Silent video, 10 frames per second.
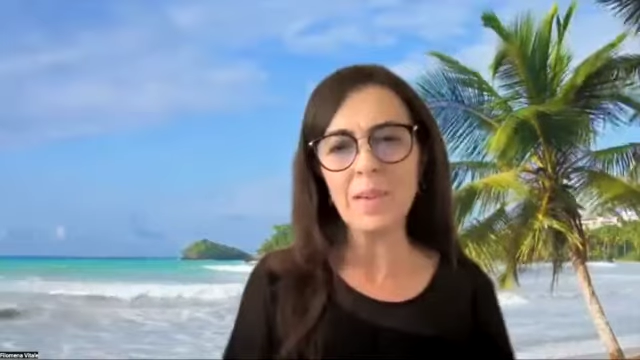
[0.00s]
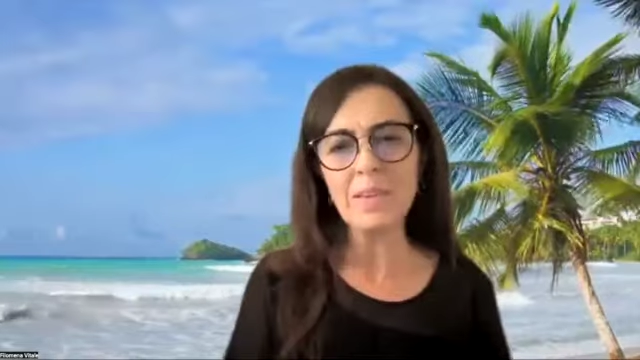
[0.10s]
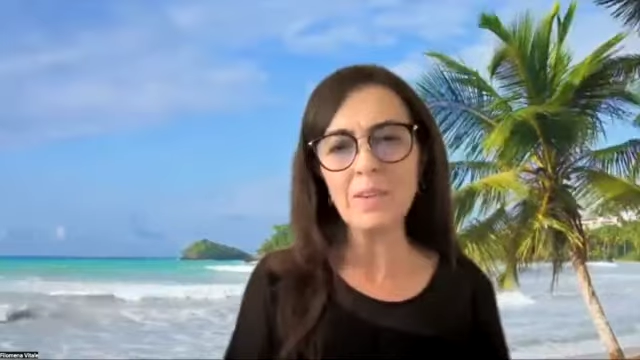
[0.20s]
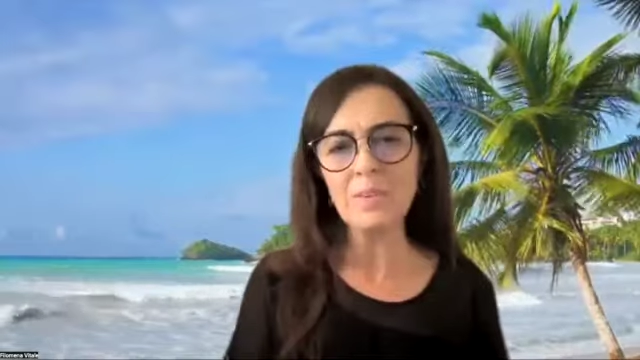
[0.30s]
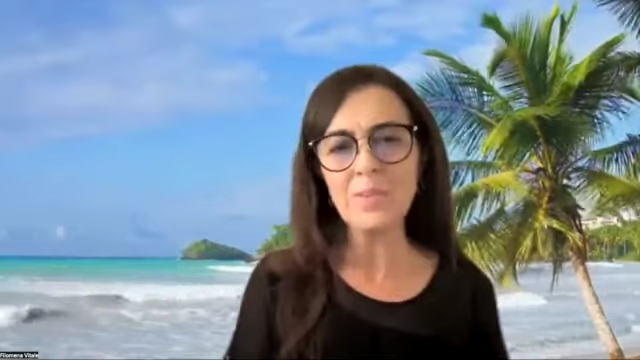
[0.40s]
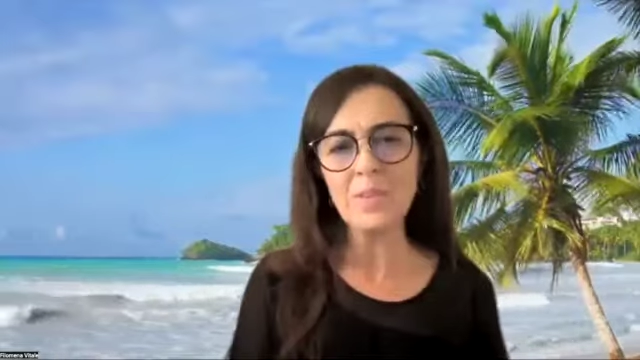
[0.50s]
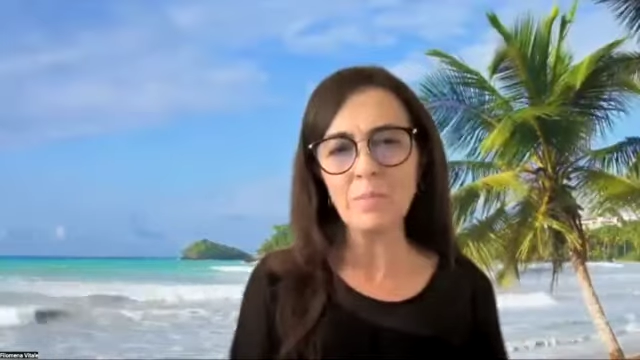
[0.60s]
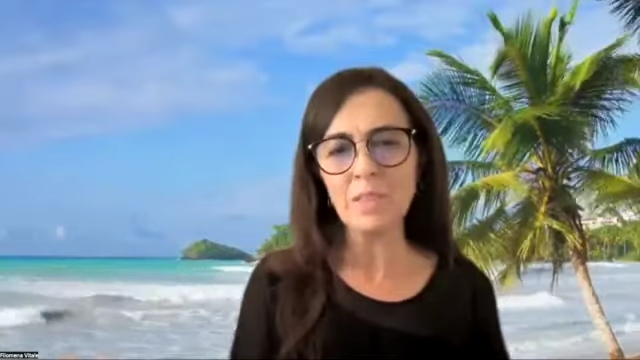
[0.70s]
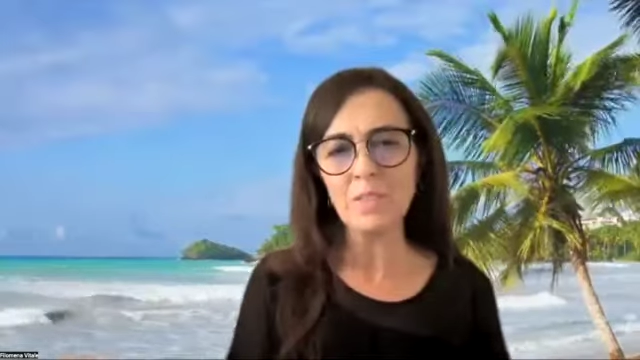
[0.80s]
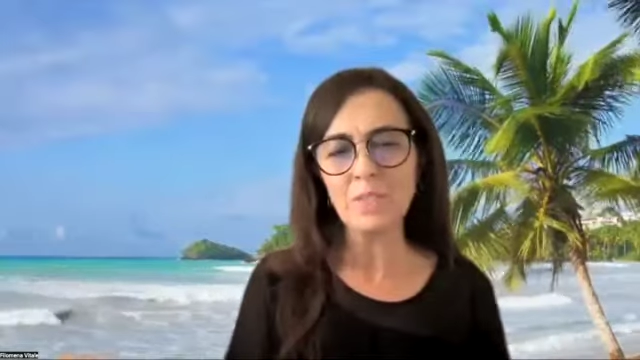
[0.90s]
Thank you so
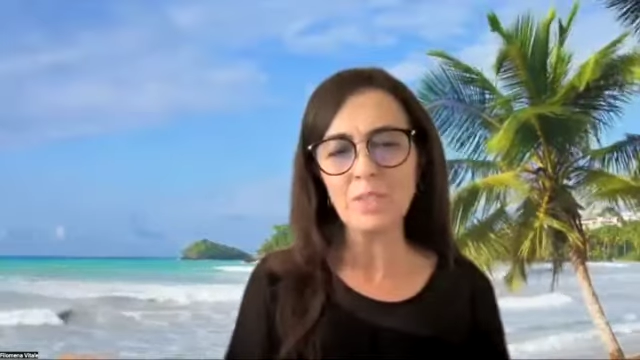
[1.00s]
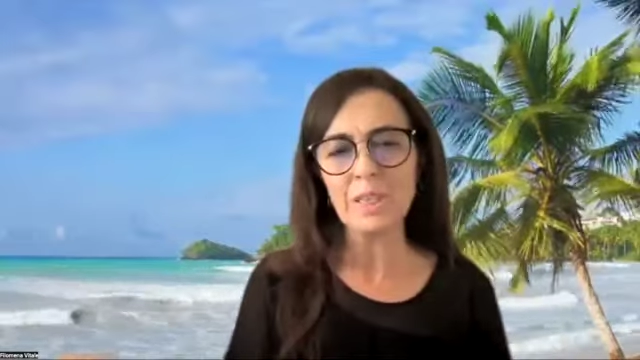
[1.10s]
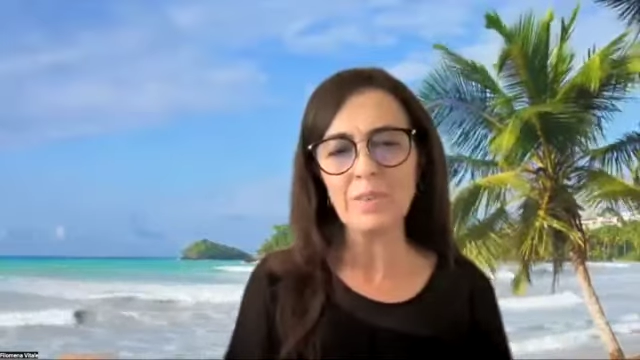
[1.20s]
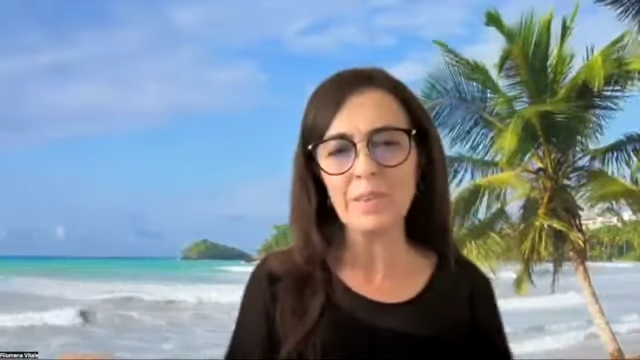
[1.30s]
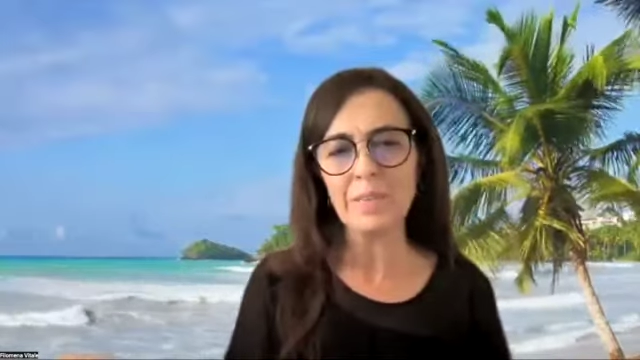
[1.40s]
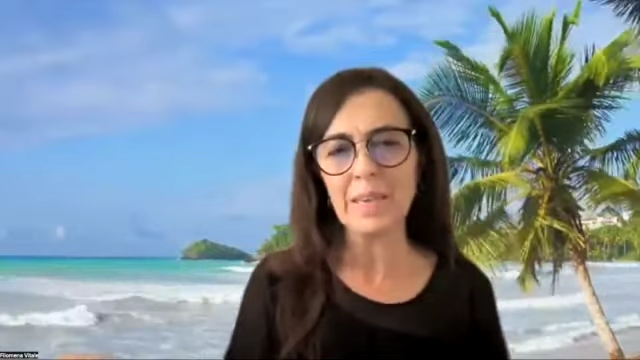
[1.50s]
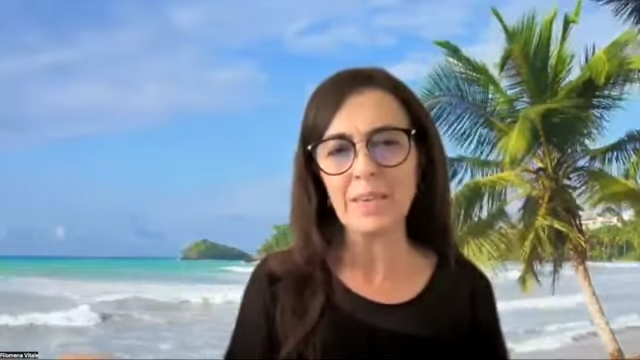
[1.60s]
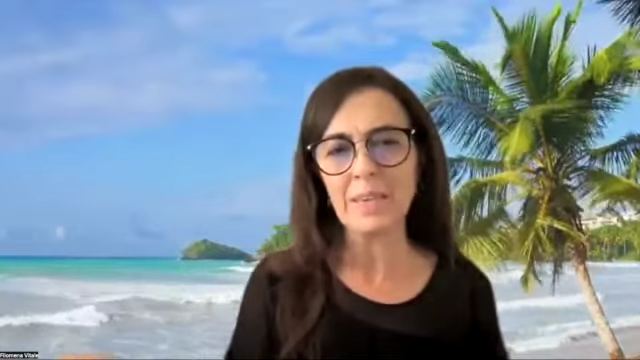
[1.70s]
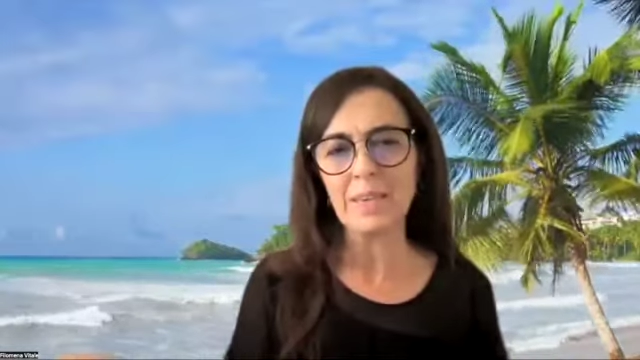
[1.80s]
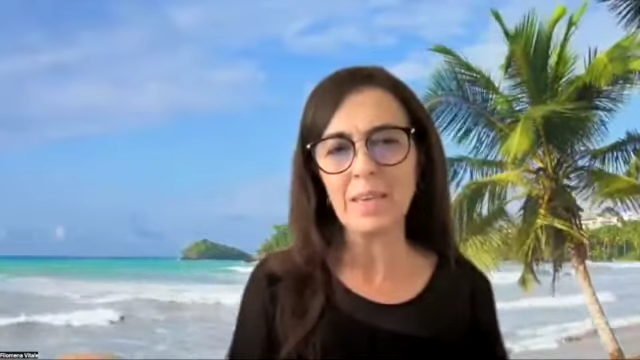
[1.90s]
much for sharing,
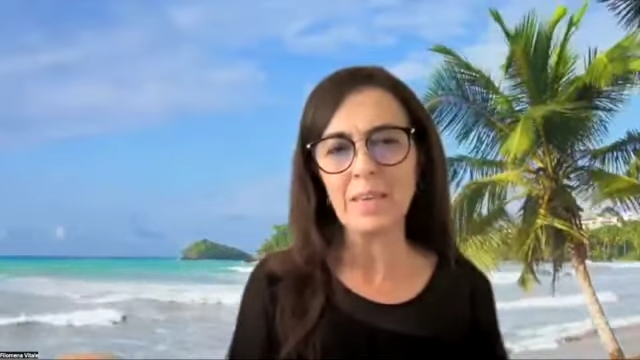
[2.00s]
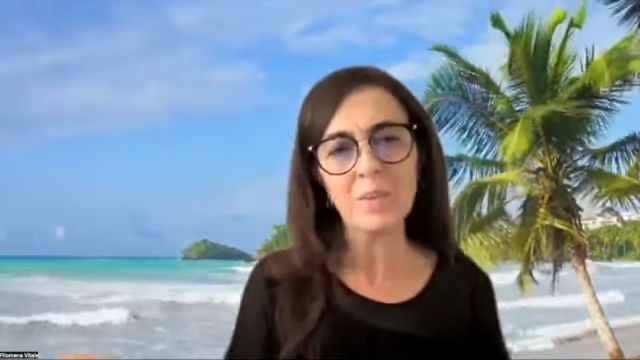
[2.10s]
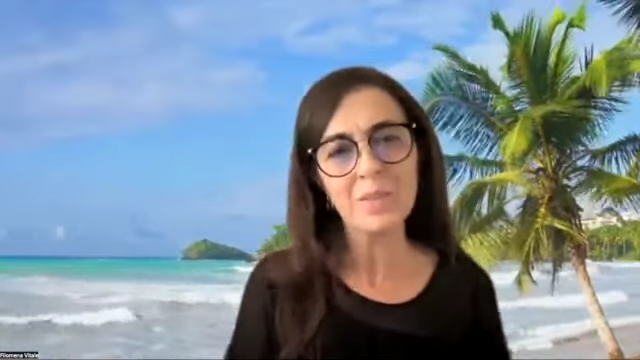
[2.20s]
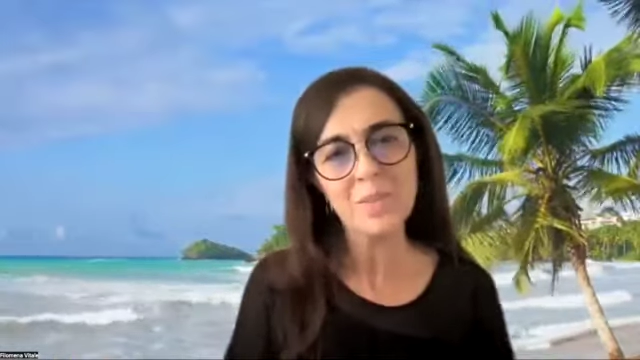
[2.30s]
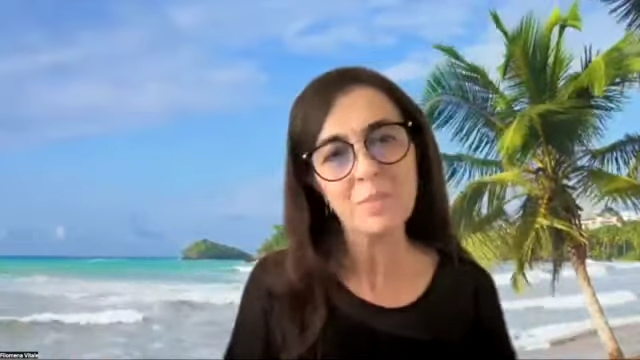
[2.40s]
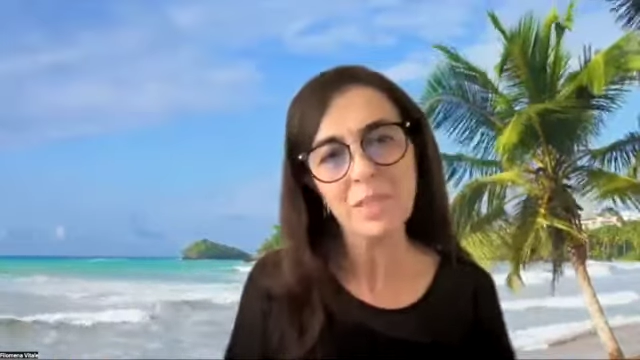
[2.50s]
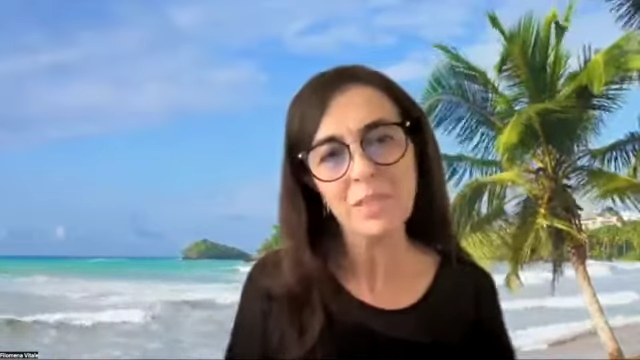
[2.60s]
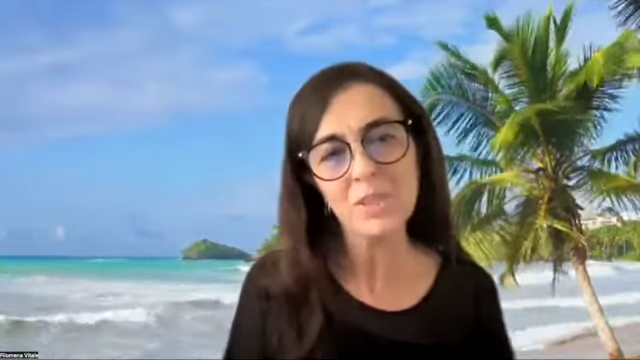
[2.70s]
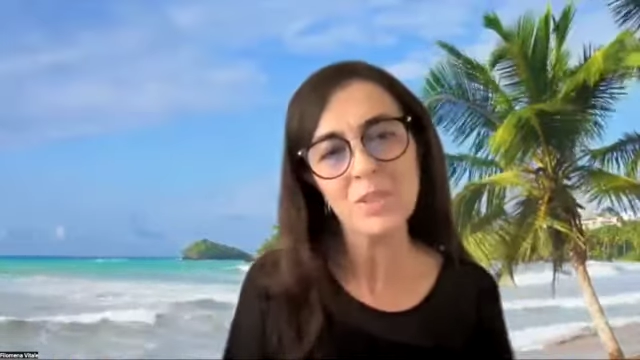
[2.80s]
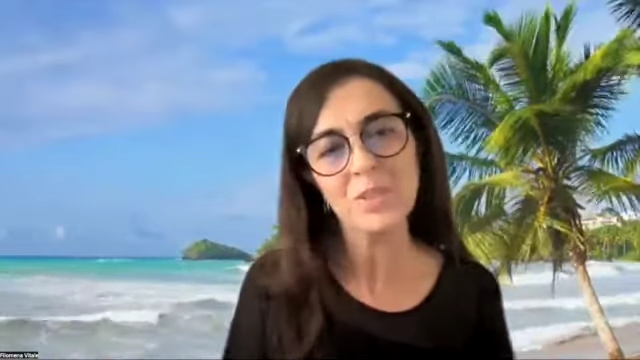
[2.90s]
Dana. And good yes. to
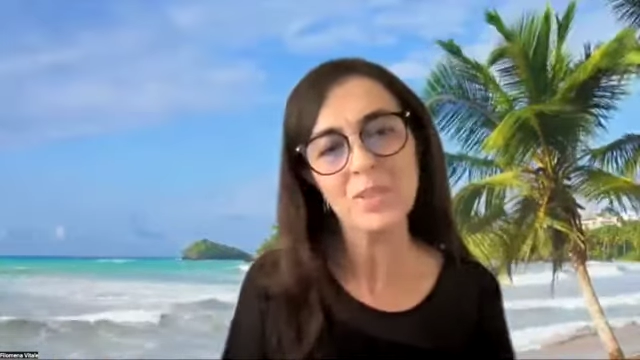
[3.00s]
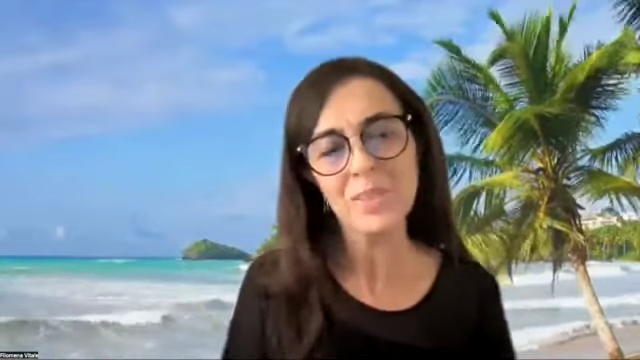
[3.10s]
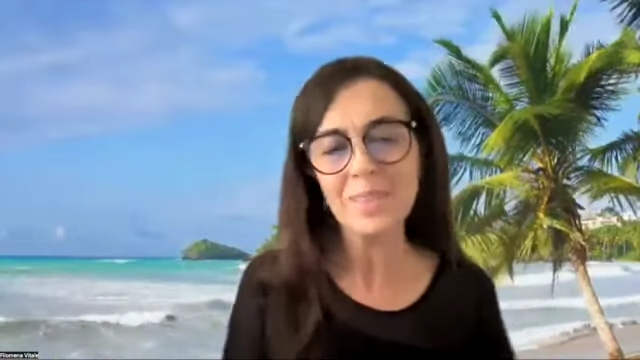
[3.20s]
meet you.